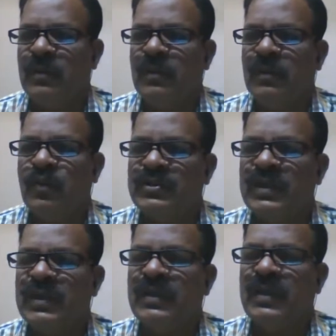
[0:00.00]
Question
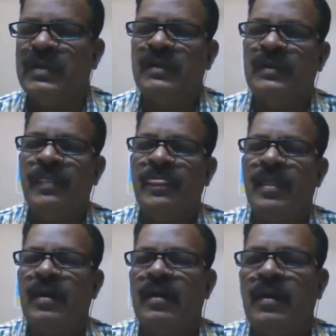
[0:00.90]
is that
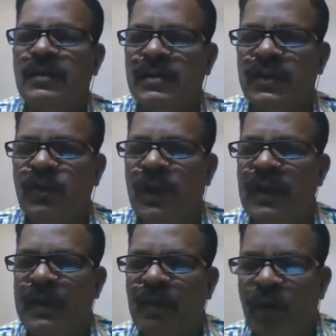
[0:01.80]
uh, you are
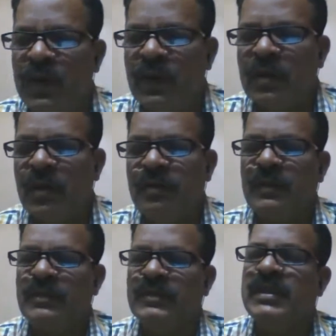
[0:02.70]
having more income,
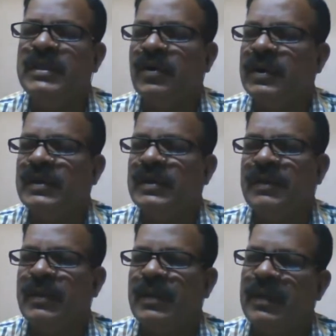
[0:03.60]
she or he is
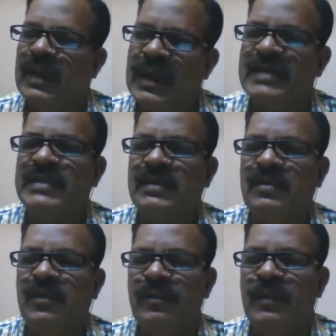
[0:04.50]
having very less income.
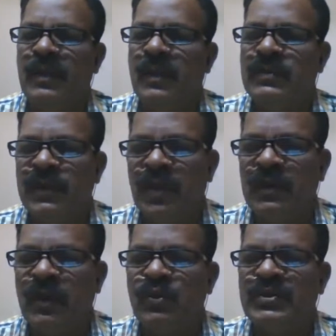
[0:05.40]
So here the
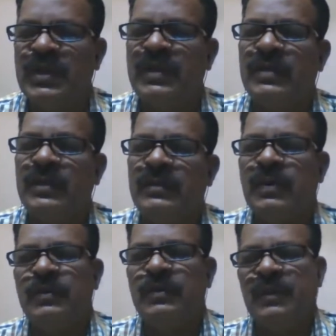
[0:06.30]
question is:
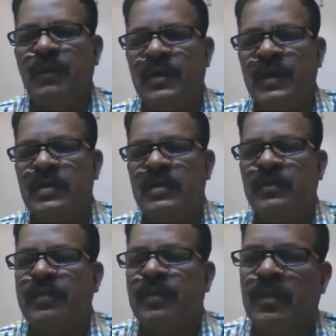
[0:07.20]
suppose a bucket of
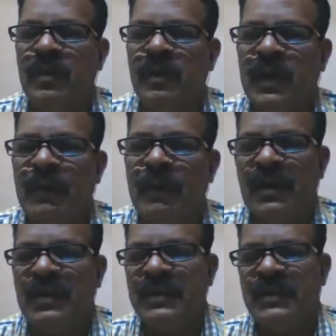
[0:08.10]
uh, a
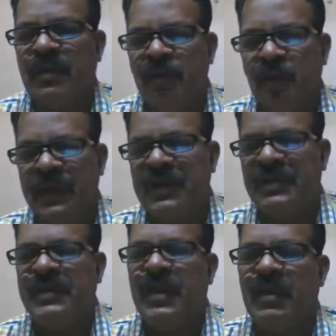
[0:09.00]
balti or bucket is
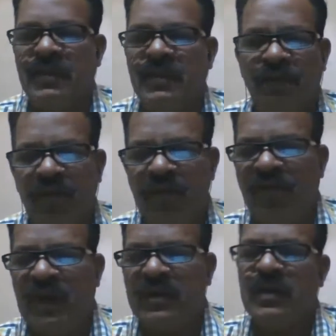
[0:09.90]
there with full of
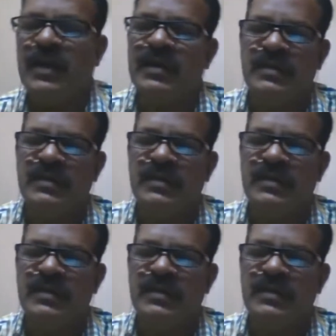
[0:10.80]
water and